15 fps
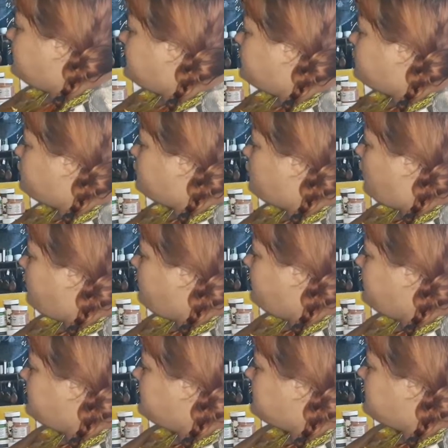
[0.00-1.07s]
two
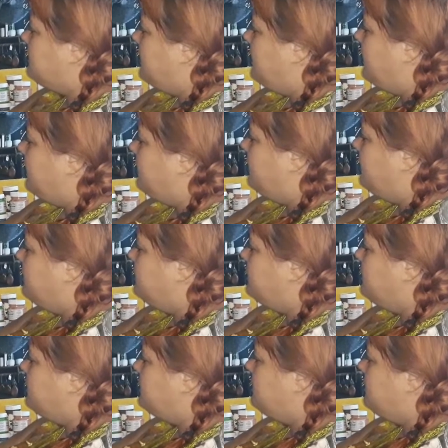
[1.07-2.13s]
commas, and then
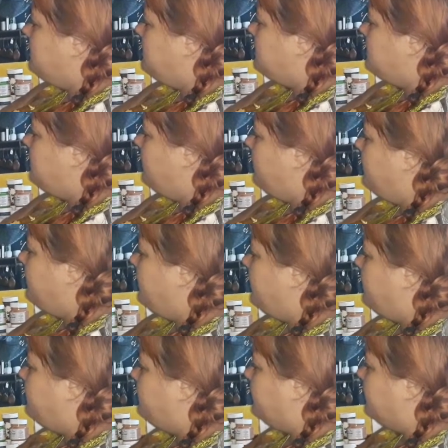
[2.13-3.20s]
just slightly
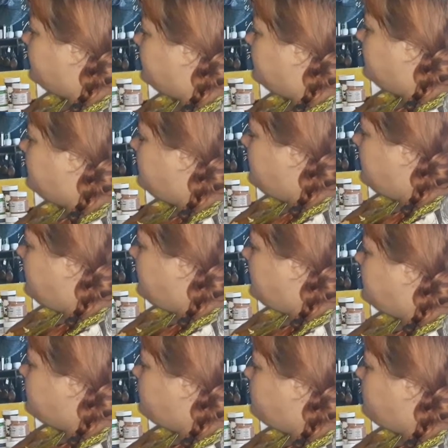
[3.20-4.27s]
over. If
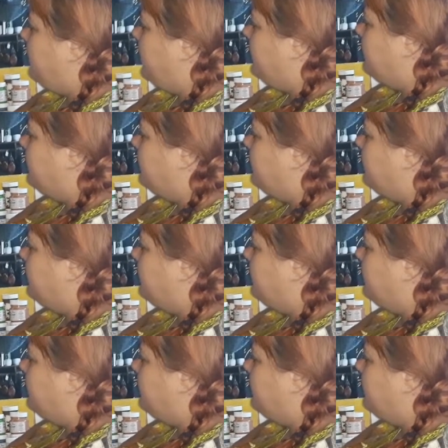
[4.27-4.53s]
you make it